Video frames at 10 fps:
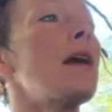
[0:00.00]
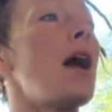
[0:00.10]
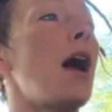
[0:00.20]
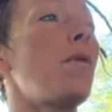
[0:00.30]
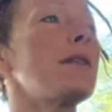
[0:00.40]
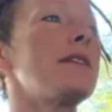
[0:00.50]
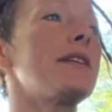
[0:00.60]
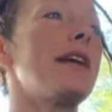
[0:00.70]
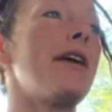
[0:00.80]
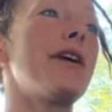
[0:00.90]
I want to
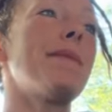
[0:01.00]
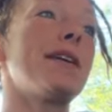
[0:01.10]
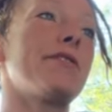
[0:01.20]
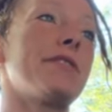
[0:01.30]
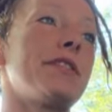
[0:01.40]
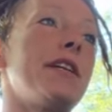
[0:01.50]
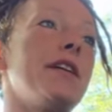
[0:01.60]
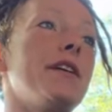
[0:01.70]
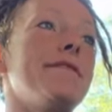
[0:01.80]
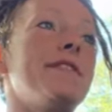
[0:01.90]
carry my
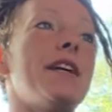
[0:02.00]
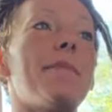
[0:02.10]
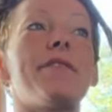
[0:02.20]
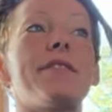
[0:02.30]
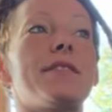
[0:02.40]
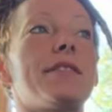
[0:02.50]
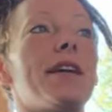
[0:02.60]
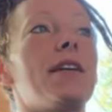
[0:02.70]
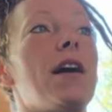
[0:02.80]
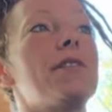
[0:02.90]
critique of depth
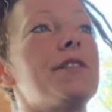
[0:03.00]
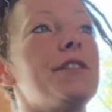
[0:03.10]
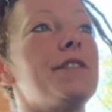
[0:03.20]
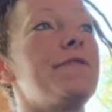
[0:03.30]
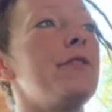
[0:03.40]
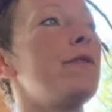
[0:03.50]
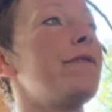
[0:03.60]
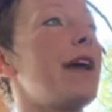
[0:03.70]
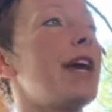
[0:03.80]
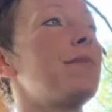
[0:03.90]
psychology's view
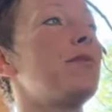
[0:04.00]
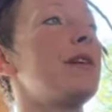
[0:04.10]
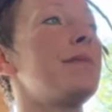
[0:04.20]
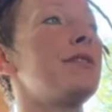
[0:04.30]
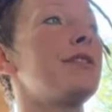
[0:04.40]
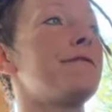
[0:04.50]
of animal images